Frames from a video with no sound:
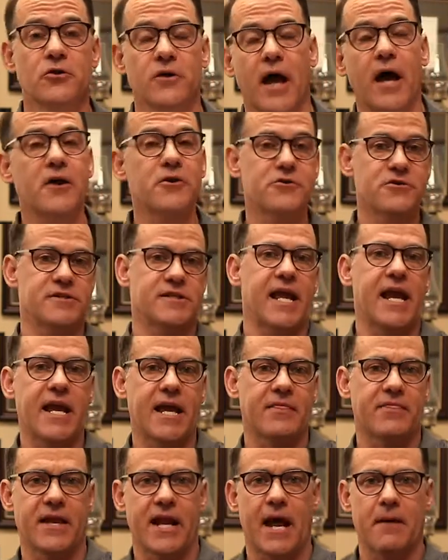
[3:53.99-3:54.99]
I
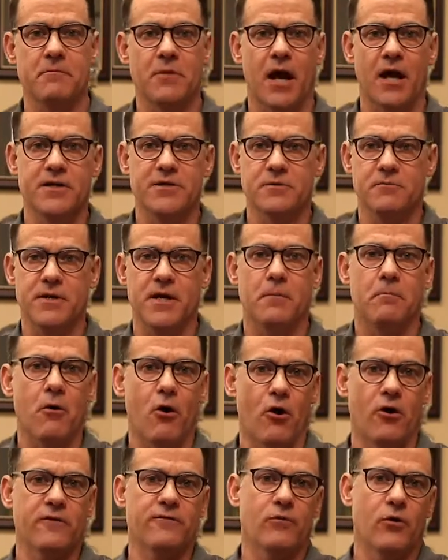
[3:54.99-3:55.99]
understand that I'm not to be a
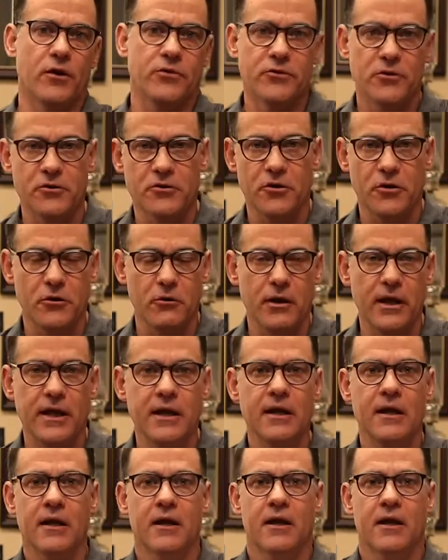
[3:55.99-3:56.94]
part of what they're doing